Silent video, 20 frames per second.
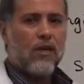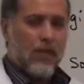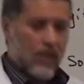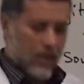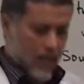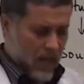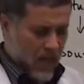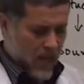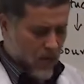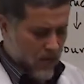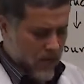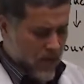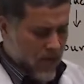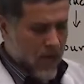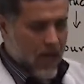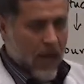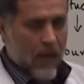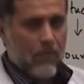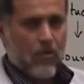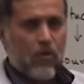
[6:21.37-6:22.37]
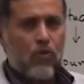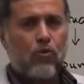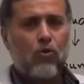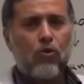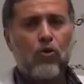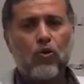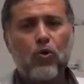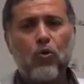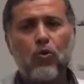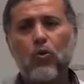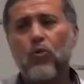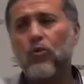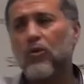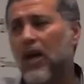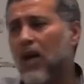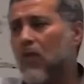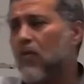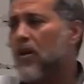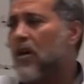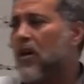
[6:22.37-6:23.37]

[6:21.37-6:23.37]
Now I'm going to show you now